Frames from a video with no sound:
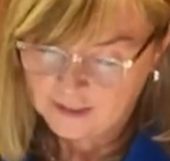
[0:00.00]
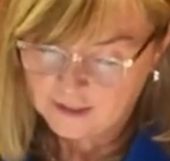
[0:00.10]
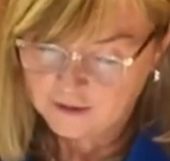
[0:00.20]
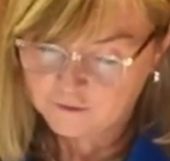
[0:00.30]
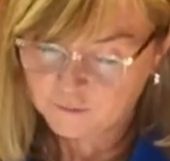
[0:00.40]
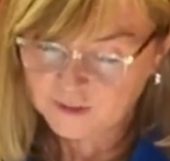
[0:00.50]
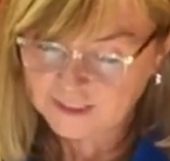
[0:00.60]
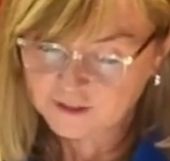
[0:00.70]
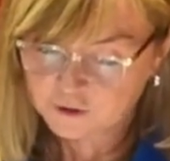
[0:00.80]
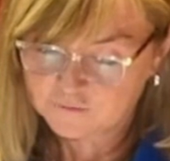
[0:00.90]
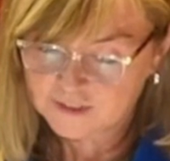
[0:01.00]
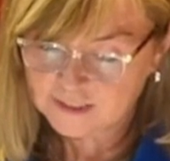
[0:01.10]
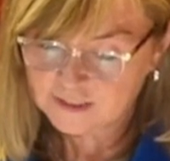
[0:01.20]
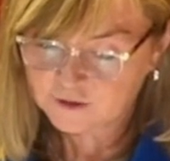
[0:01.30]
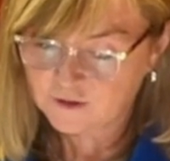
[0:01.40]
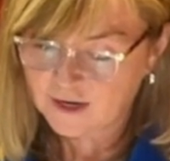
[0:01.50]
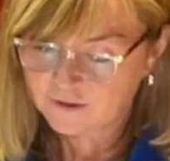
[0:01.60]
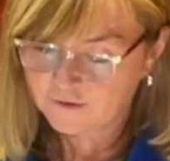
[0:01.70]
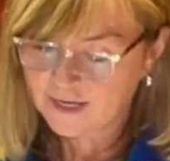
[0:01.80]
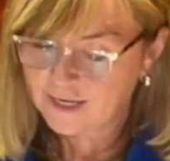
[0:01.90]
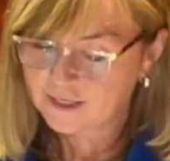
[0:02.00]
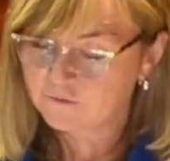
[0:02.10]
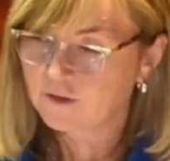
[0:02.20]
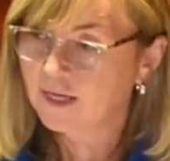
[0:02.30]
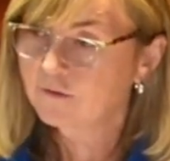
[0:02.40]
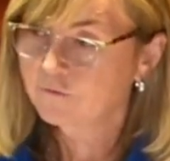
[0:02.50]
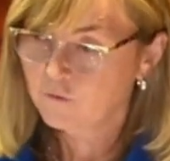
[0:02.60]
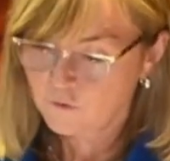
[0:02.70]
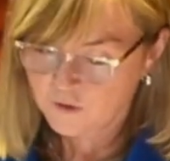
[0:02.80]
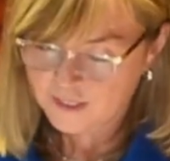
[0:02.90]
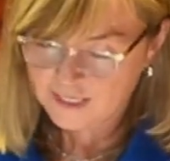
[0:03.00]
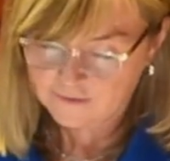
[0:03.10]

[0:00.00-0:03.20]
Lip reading: Other building services are either at end of life or in need of an